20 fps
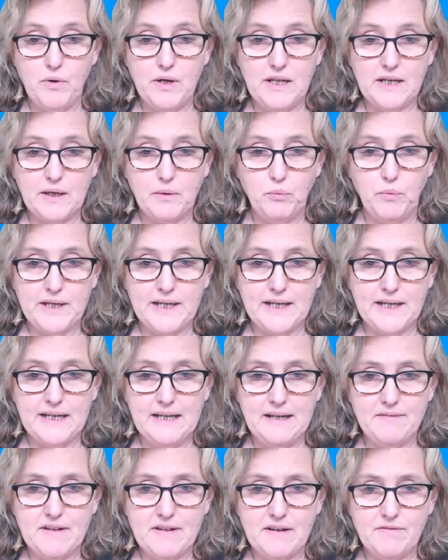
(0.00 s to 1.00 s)
we we can
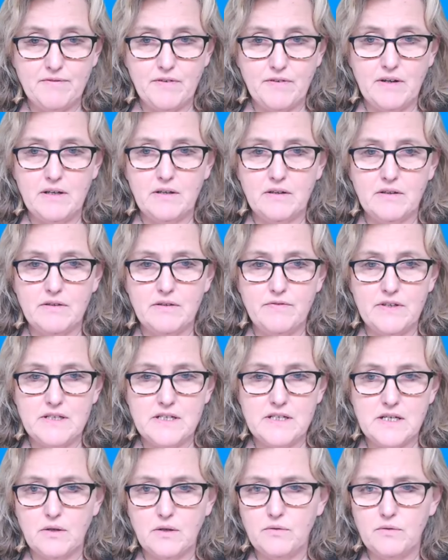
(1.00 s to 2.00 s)
leave that for another
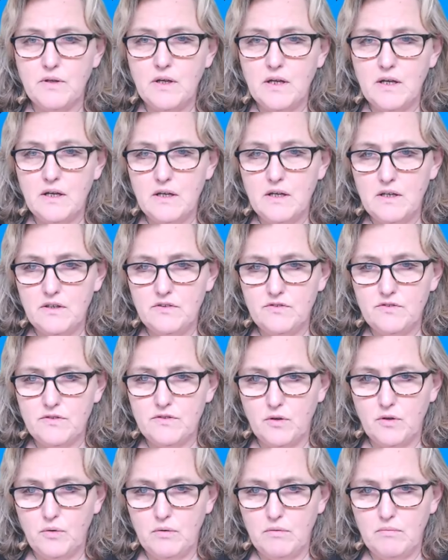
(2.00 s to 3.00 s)
video.
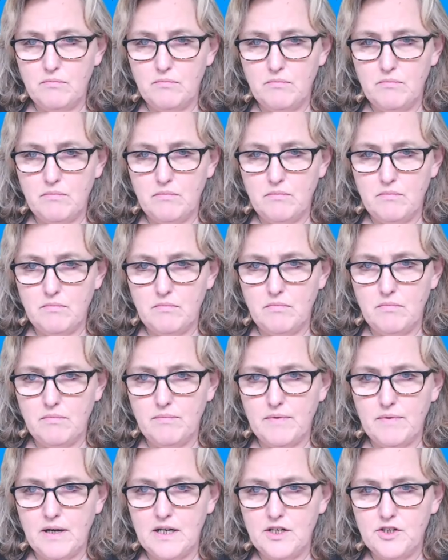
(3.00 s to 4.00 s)
So
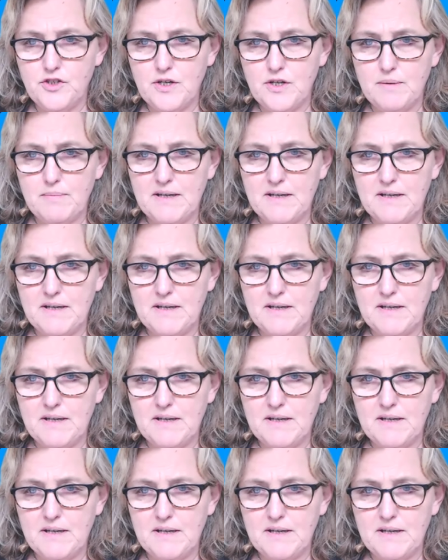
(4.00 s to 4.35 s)
I'll share